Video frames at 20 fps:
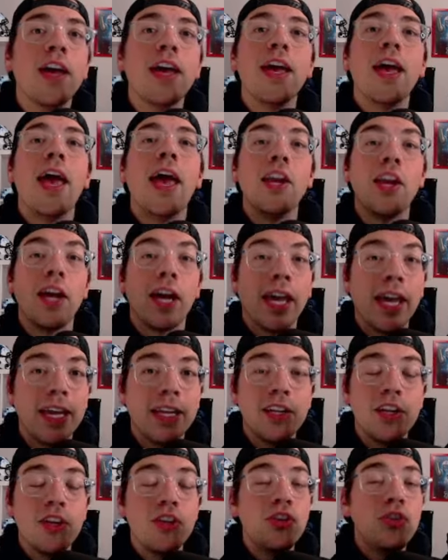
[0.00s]
And
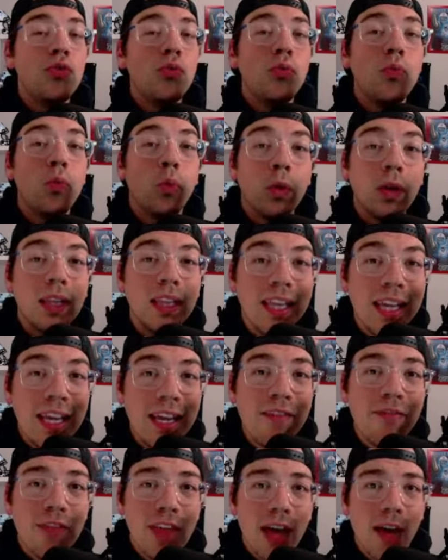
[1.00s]
again, you
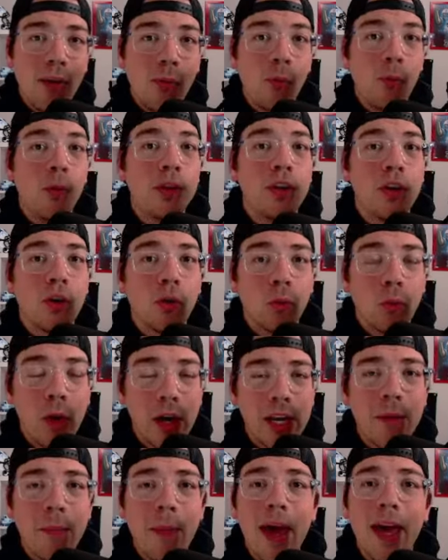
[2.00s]
relieve that with your
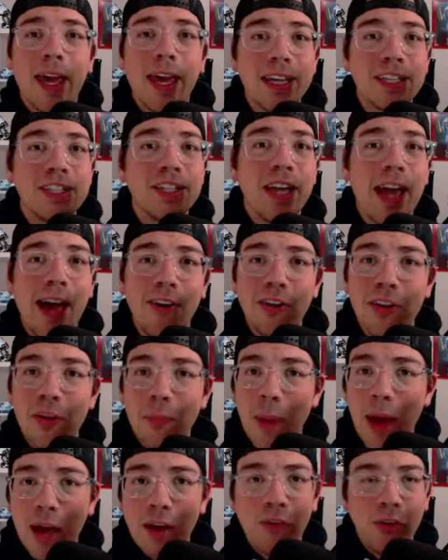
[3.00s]
running back catching out of the
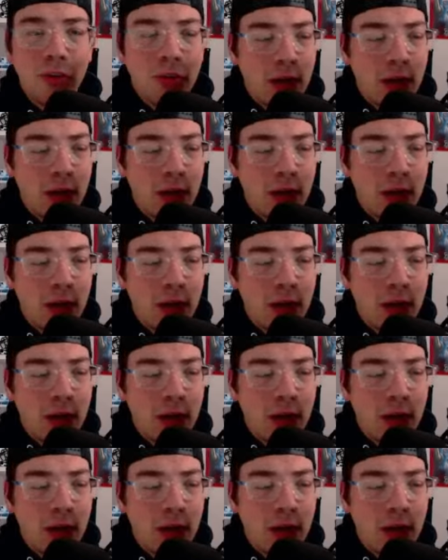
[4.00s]
backfield.